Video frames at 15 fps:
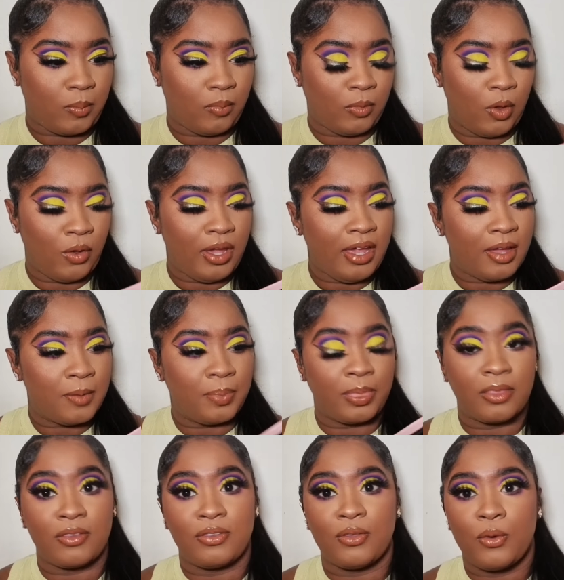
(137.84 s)
Okay,
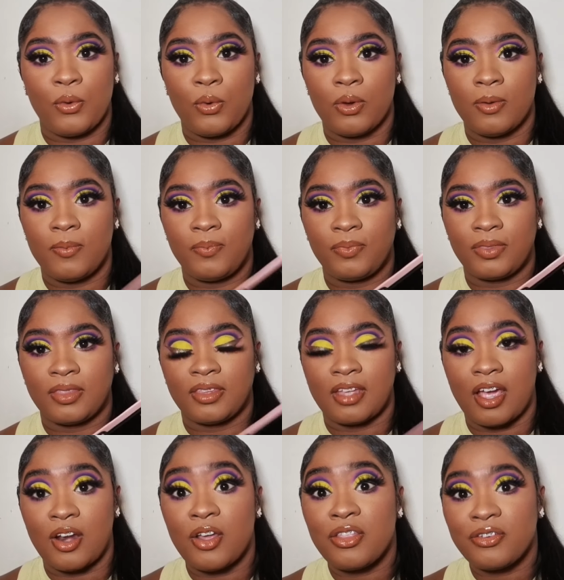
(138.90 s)
so
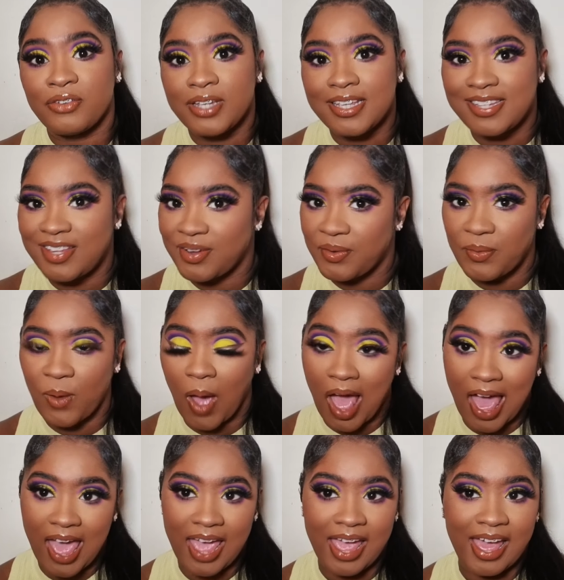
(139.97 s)
another reason
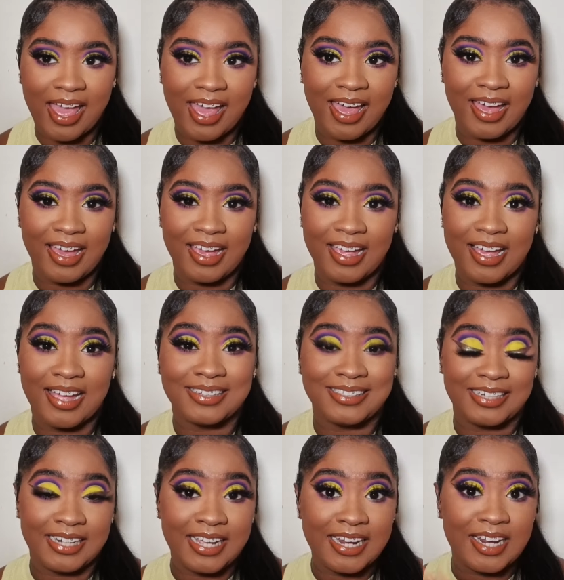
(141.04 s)
why I
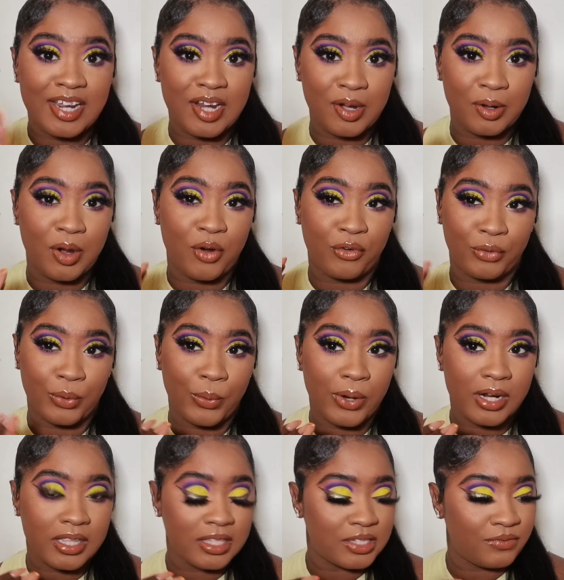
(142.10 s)
delayed in
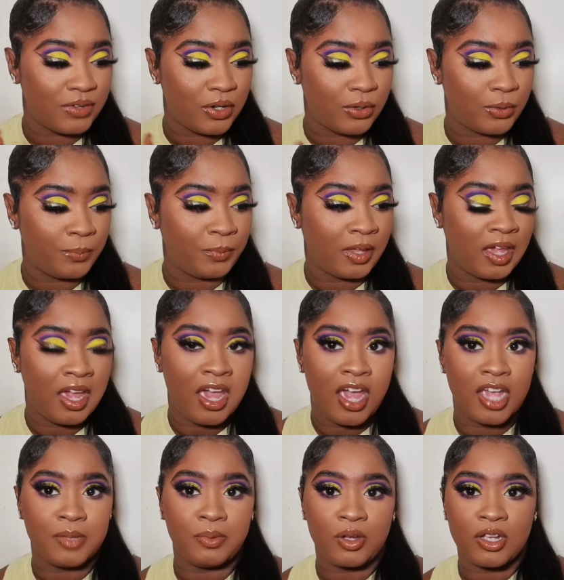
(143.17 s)
recording this video
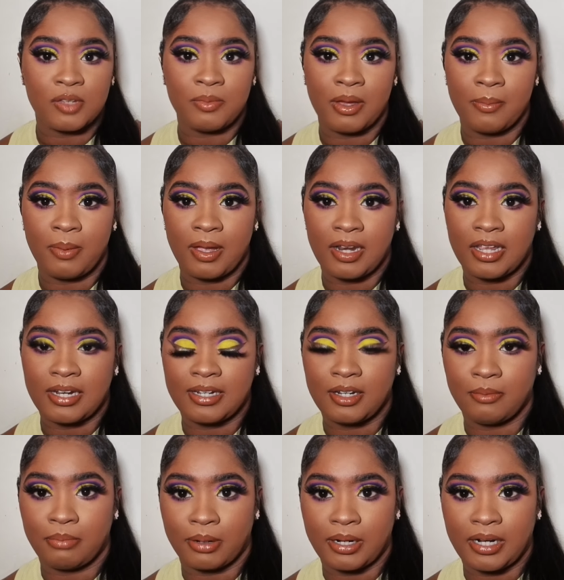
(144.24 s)
is because my palette did
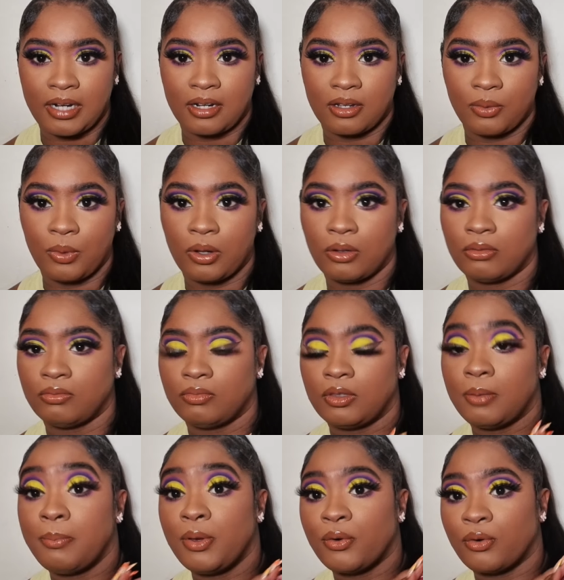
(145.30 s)
break. Well, the
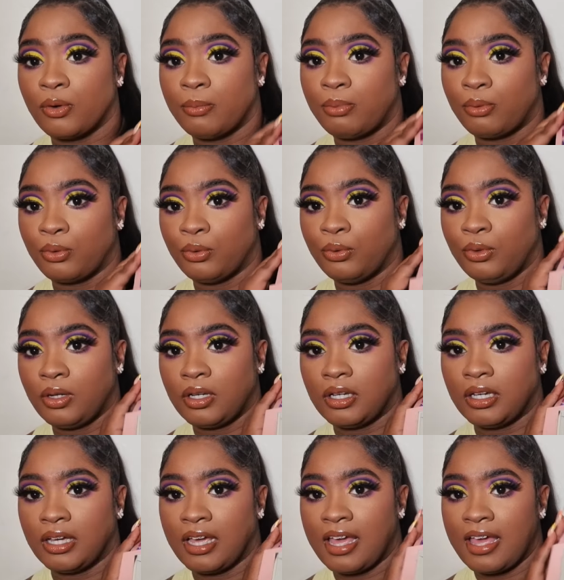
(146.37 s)
mirror broke,
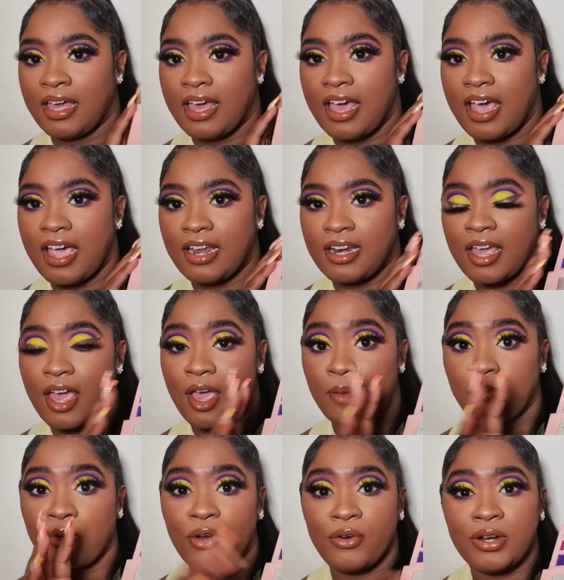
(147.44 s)
and I'm
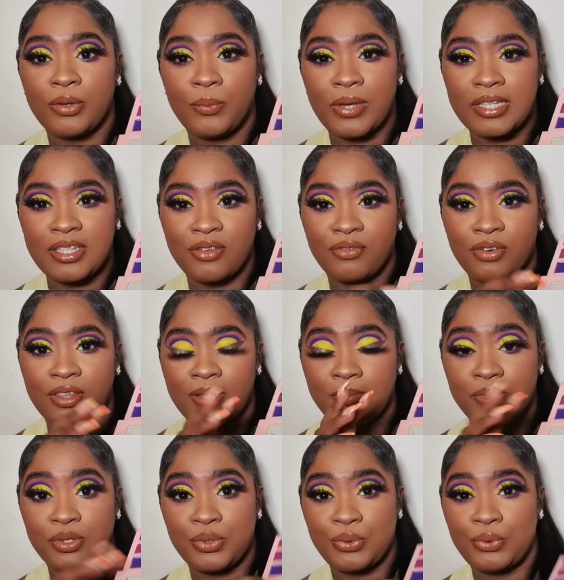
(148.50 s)
currently waiting for them
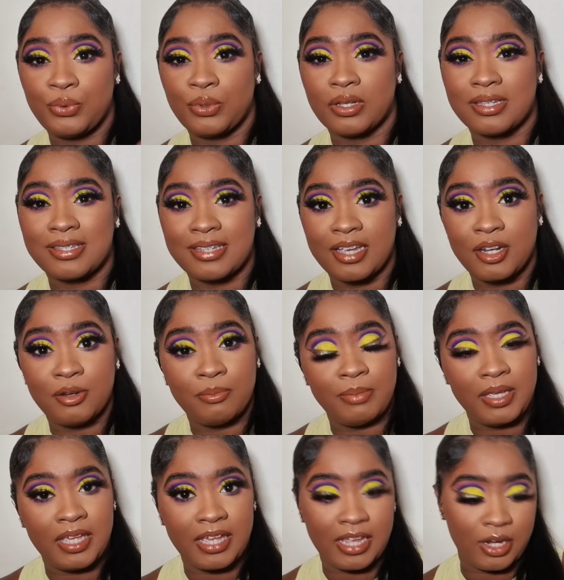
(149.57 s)
to send
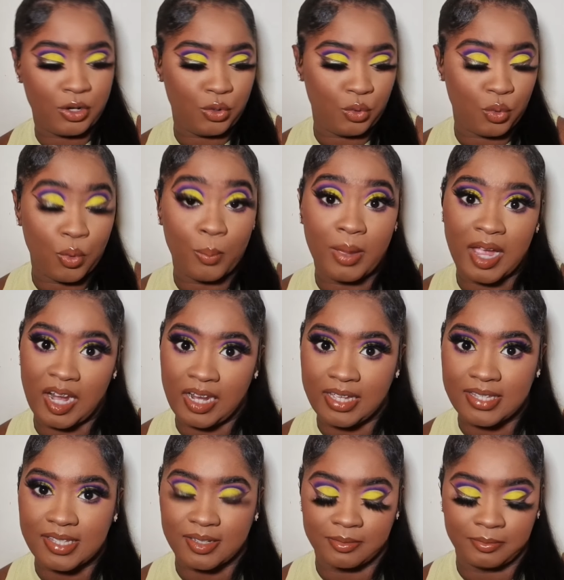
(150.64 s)
me a new palette.